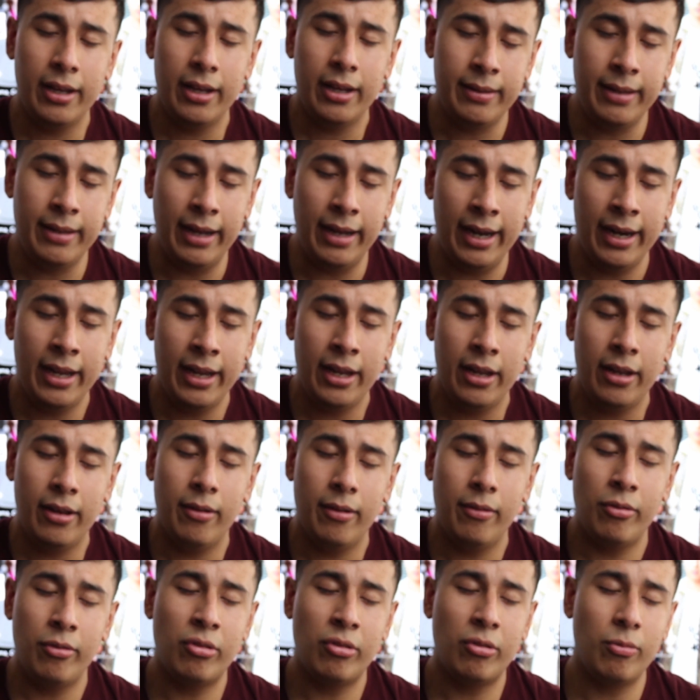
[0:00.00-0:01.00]
that
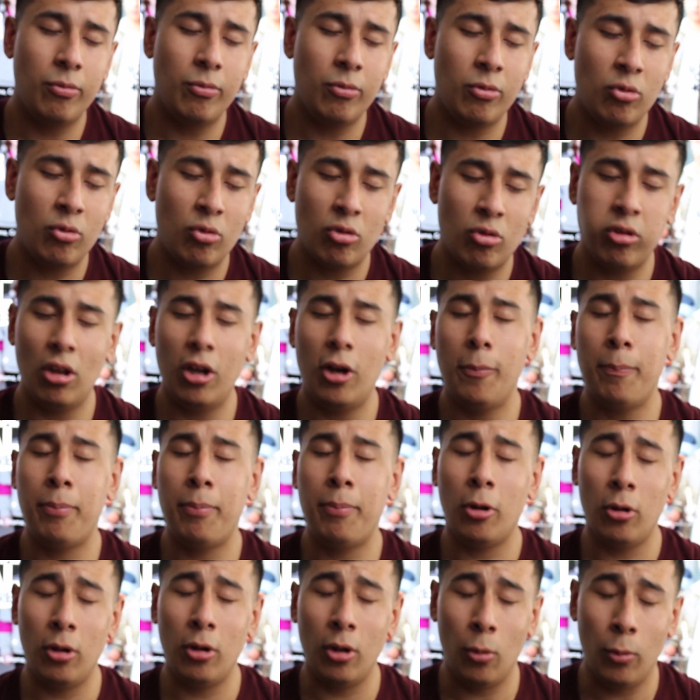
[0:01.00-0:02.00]
slow
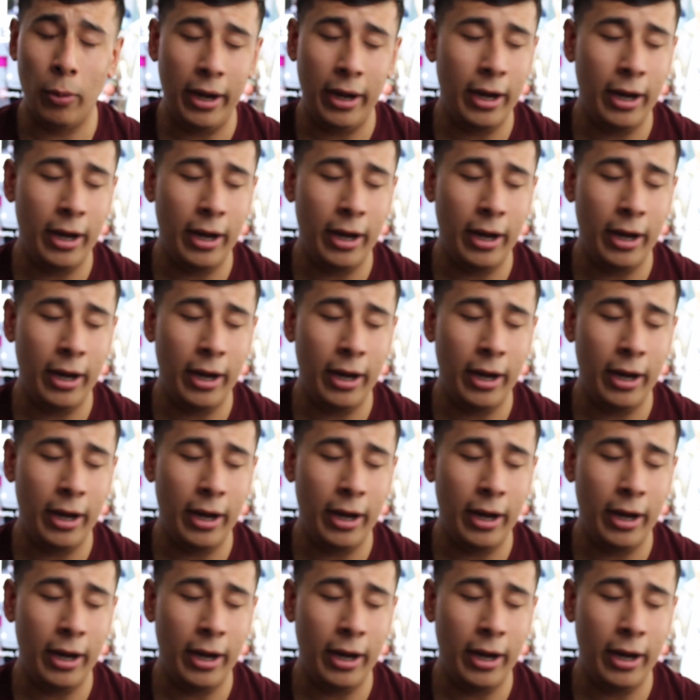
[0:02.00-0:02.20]
pull away.